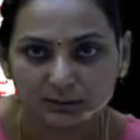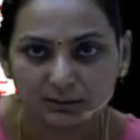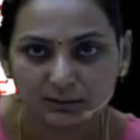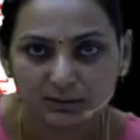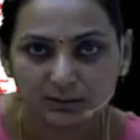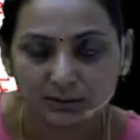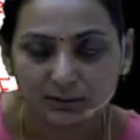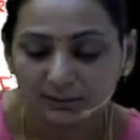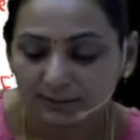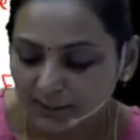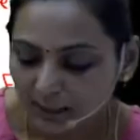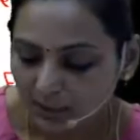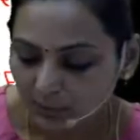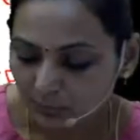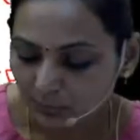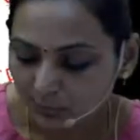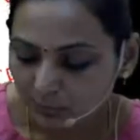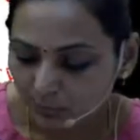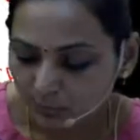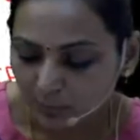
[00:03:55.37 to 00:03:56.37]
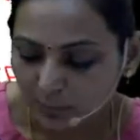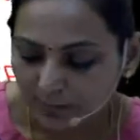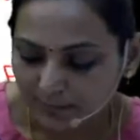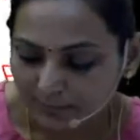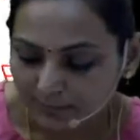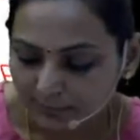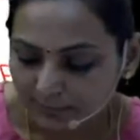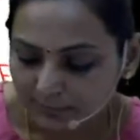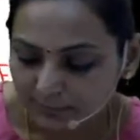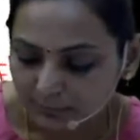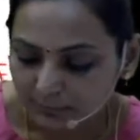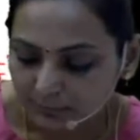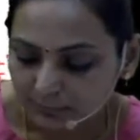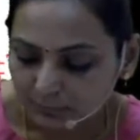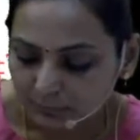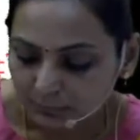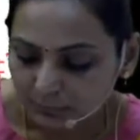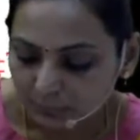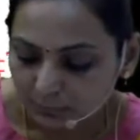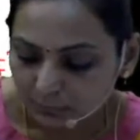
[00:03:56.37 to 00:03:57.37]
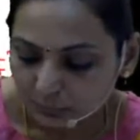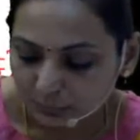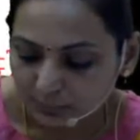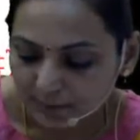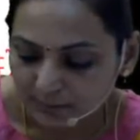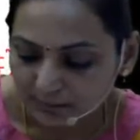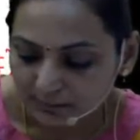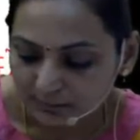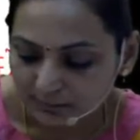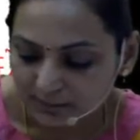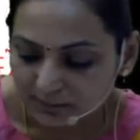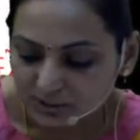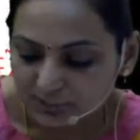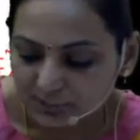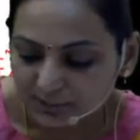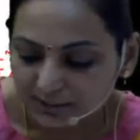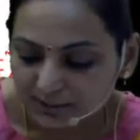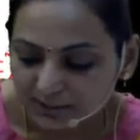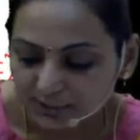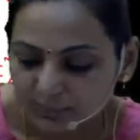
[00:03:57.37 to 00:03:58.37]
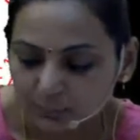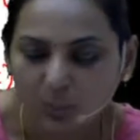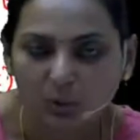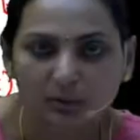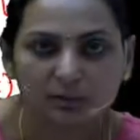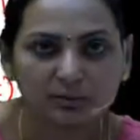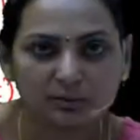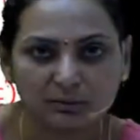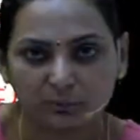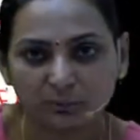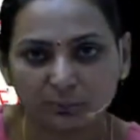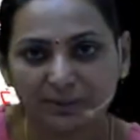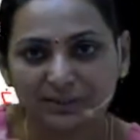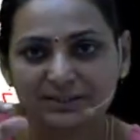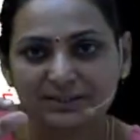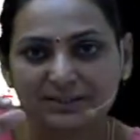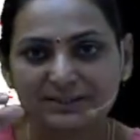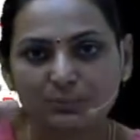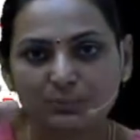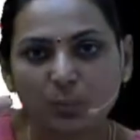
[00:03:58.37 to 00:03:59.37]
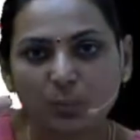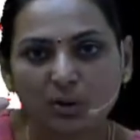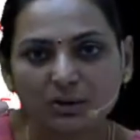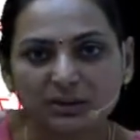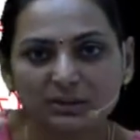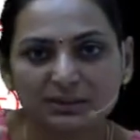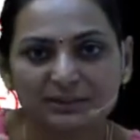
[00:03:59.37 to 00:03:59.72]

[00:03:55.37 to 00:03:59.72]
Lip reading: Now when drinking water, when just water is